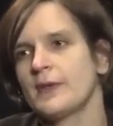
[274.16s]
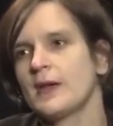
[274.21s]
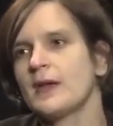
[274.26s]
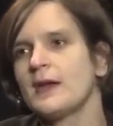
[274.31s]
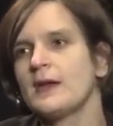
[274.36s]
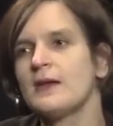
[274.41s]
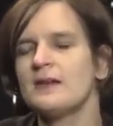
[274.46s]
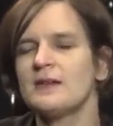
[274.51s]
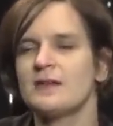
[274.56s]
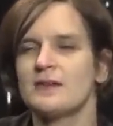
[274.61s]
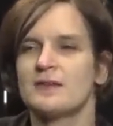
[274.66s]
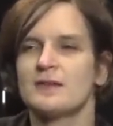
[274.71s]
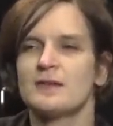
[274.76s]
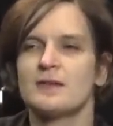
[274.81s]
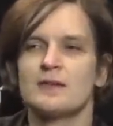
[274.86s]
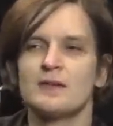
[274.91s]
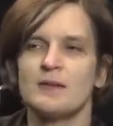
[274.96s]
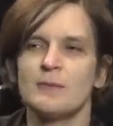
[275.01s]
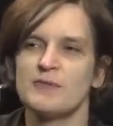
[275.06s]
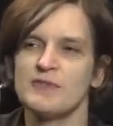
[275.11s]
it is
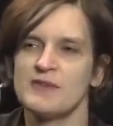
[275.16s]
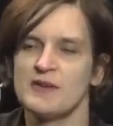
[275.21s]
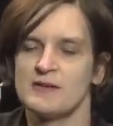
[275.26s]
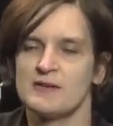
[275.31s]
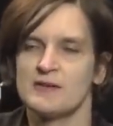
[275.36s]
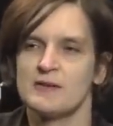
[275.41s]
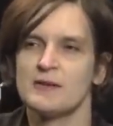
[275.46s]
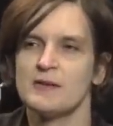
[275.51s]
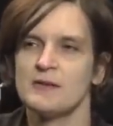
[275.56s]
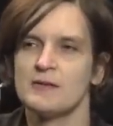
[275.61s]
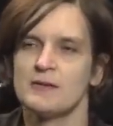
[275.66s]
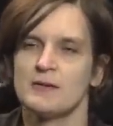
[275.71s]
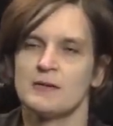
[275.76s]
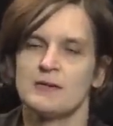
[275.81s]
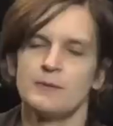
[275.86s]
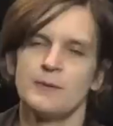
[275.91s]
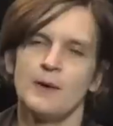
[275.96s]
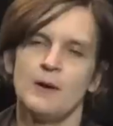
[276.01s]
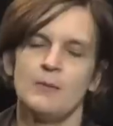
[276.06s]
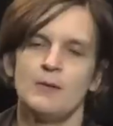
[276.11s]
in some sense neither
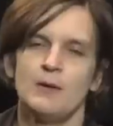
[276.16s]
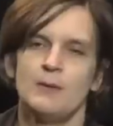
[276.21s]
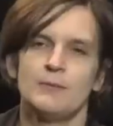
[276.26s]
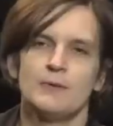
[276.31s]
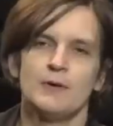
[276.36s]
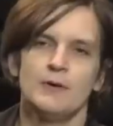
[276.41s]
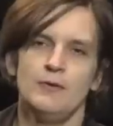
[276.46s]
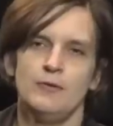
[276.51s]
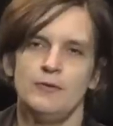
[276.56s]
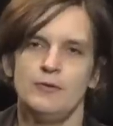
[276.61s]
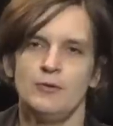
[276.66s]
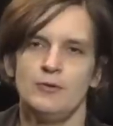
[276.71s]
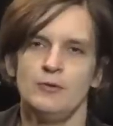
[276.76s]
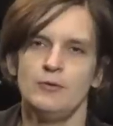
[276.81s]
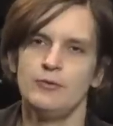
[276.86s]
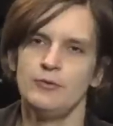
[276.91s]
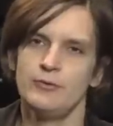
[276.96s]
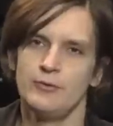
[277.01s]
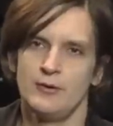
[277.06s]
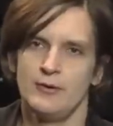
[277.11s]
the problem nor the
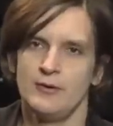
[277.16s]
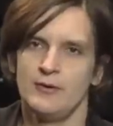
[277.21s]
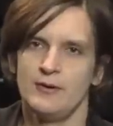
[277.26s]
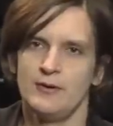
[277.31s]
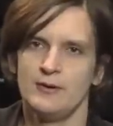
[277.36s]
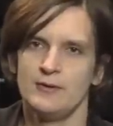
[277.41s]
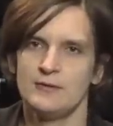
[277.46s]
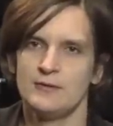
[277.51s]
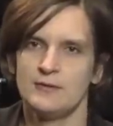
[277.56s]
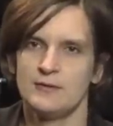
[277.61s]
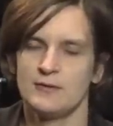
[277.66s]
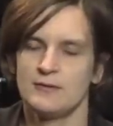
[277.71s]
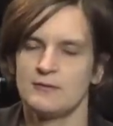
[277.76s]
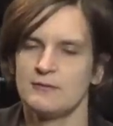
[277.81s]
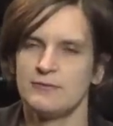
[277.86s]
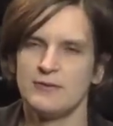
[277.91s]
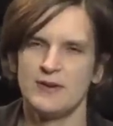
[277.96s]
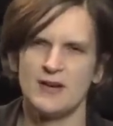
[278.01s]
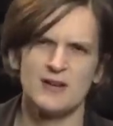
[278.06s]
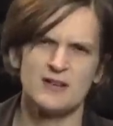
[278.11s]
solution. It's a
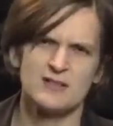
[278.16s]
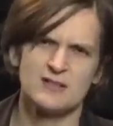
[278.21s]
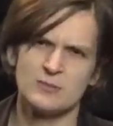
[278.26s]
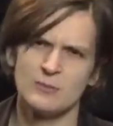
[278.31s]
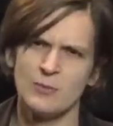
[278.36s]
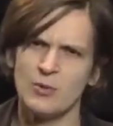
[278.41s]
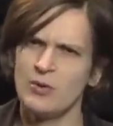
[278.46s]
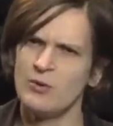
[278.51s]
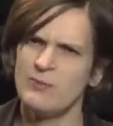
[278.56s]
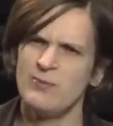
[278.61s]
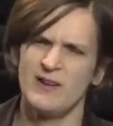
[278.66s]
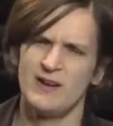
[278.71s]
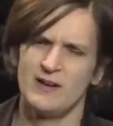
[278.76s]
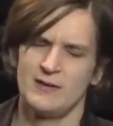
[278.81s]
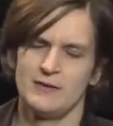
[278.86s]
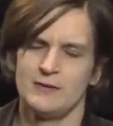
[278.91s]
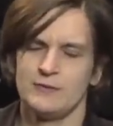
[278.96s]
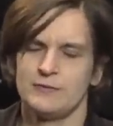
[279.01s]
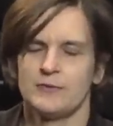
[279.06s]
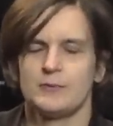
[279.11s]
very small
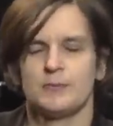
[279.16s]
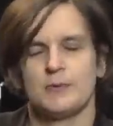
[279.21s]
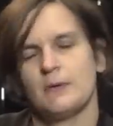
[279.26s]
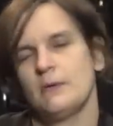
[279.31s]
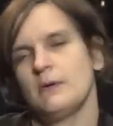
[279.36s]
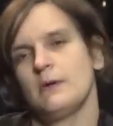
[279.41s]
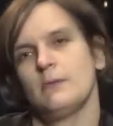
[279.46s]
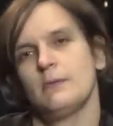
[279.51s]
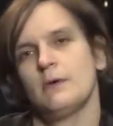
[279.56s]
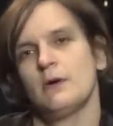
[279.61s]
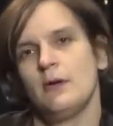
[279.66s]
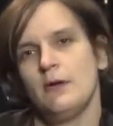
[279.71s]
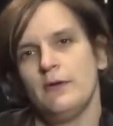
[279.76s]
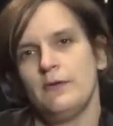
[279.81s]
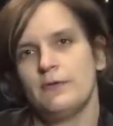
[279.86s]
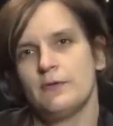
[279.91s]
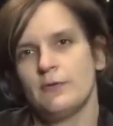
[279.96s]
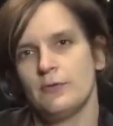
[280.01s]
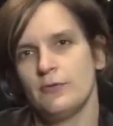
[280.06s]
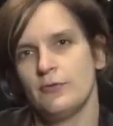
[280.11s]
part of the problem or
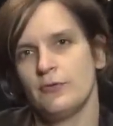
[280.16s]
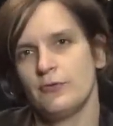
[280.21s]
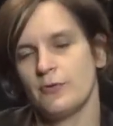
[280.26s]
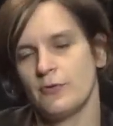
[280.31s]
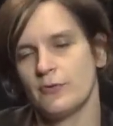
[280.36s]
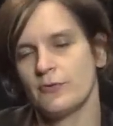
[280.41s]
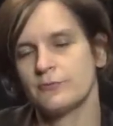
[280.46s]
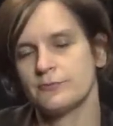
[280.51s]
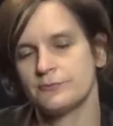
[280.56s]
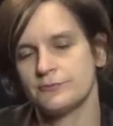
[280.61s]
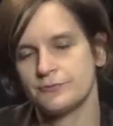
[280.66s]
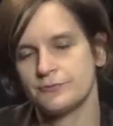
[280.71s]
the solution.